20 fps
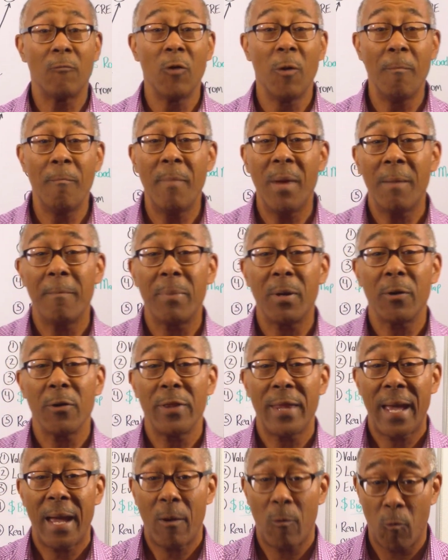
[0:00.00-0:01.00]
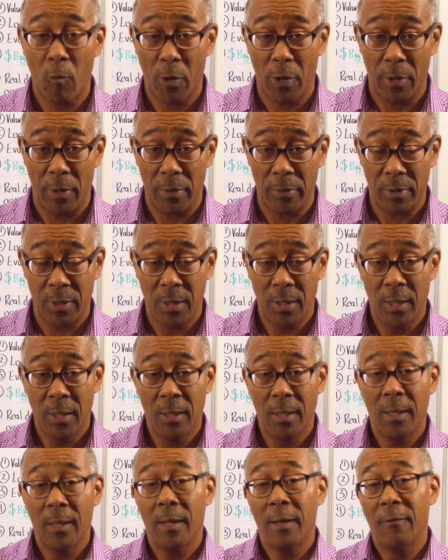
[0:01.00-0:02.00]
Remember that word,
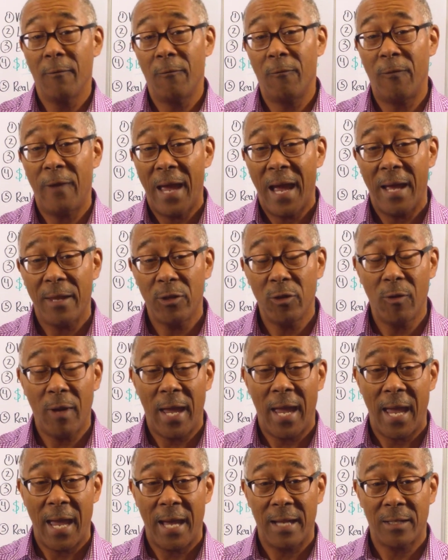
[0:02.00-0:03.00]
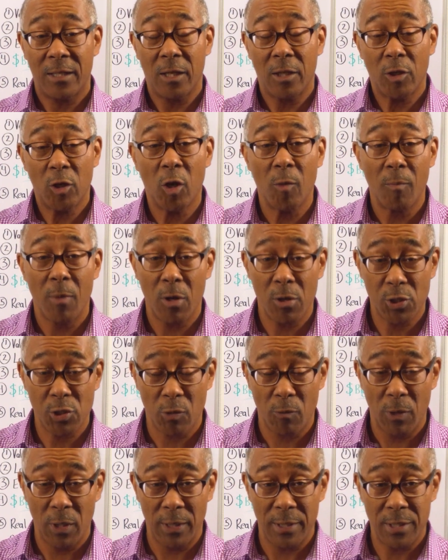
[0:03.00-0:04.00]
value add
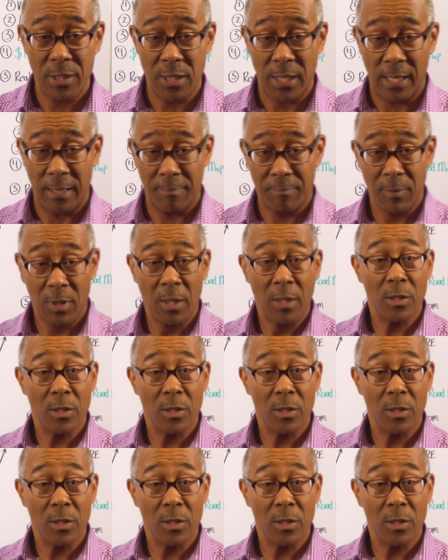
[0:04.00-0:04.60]
commercial real estate.